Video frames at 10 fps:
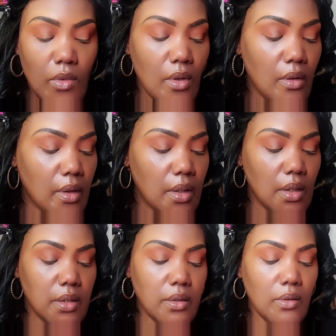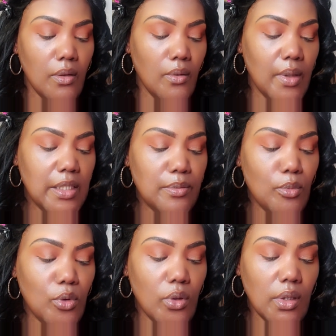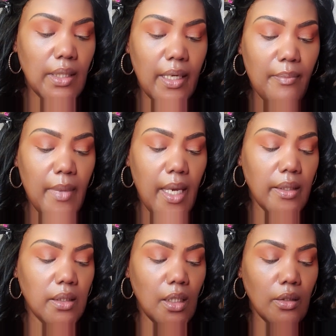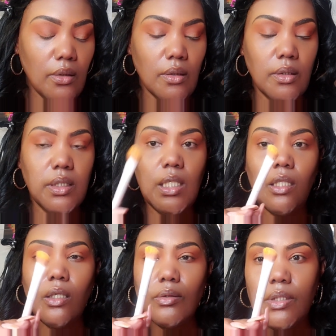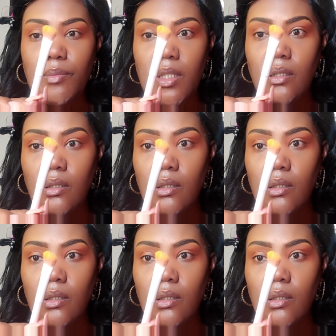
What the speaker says: All right, so it's more like a matte yellow to me.